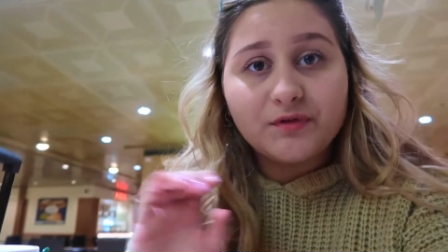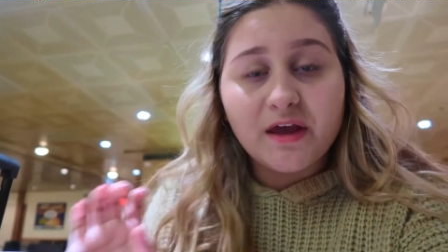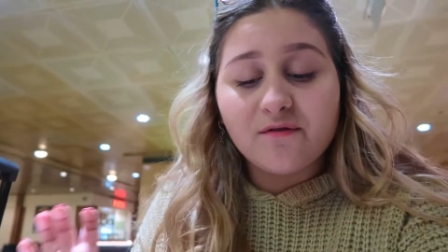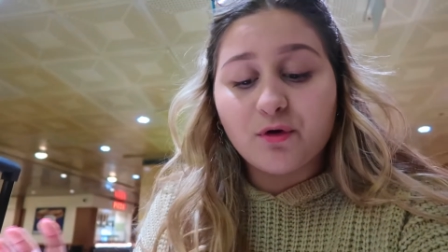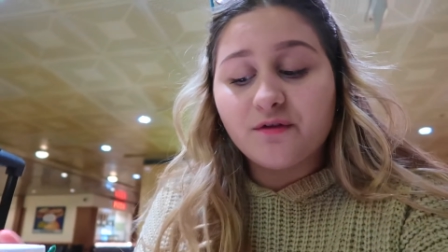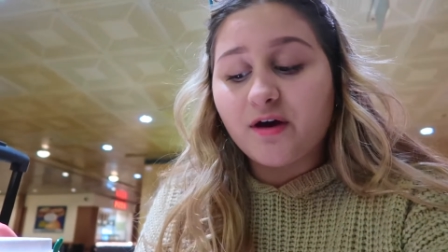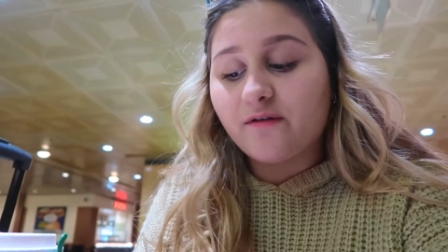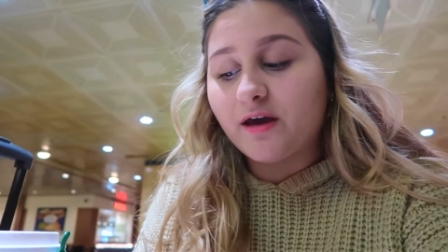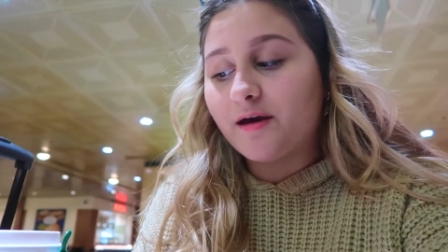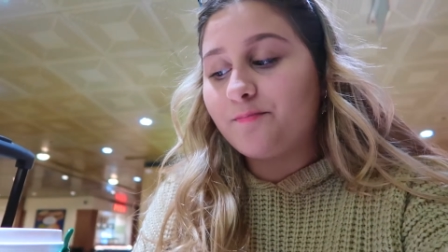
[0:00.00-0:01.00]
It's 8:45
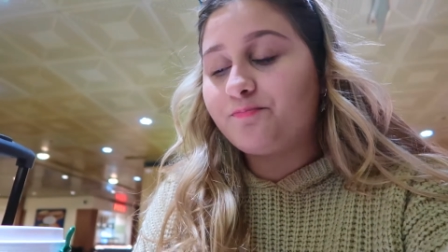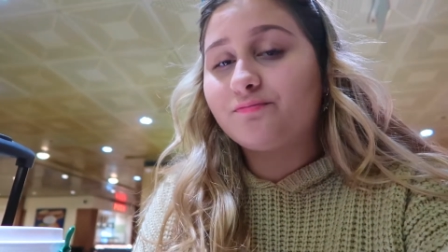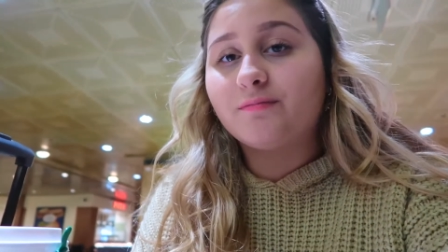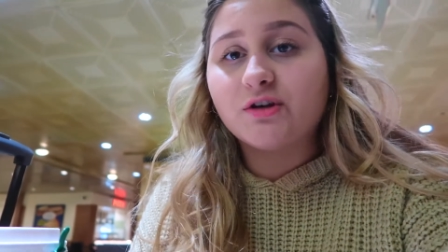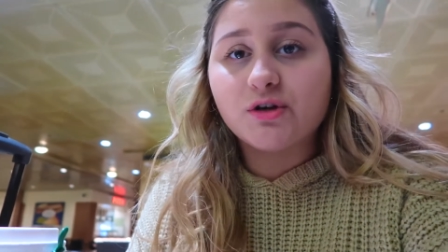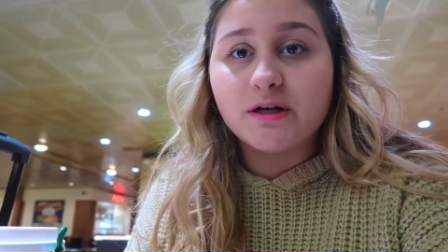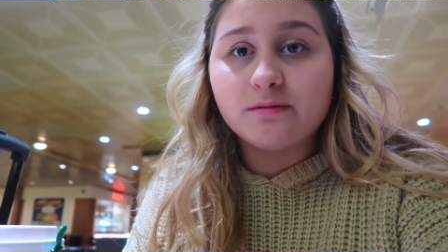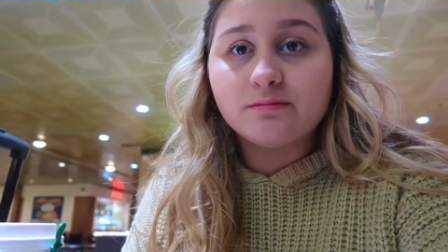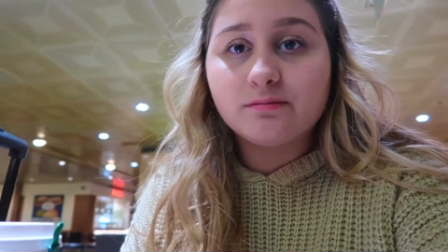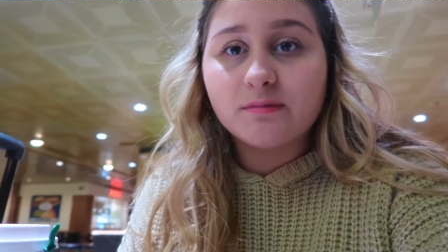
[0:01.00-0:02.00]
a.m. My train
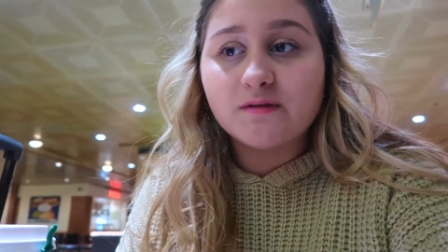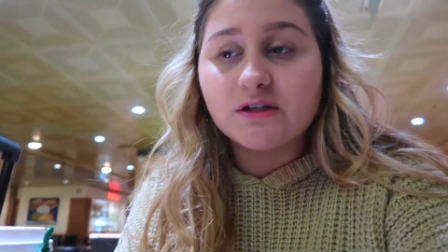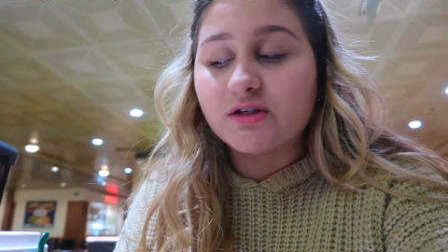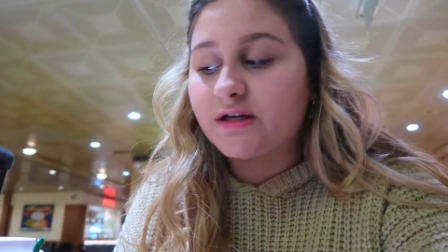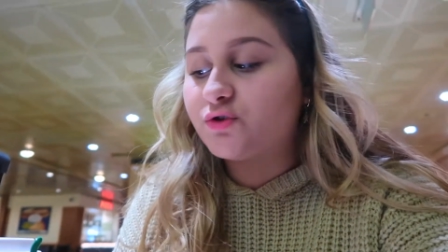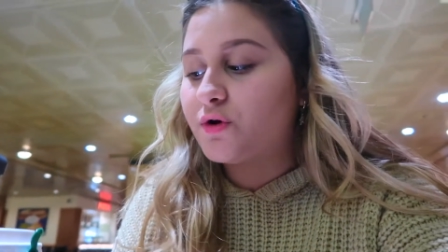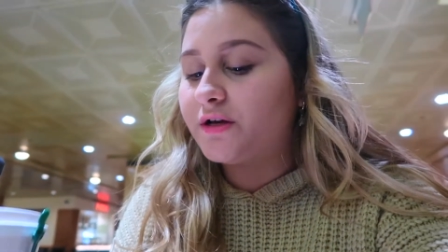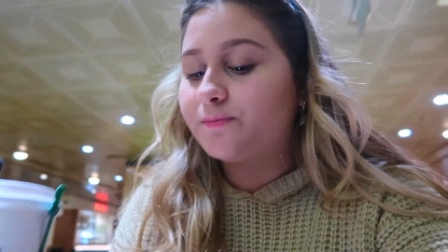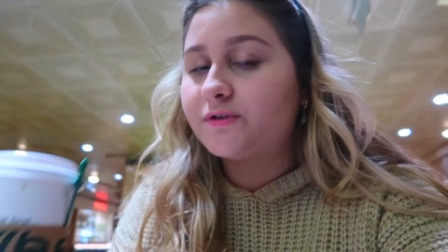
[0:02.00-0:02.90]
leaves at 9:20.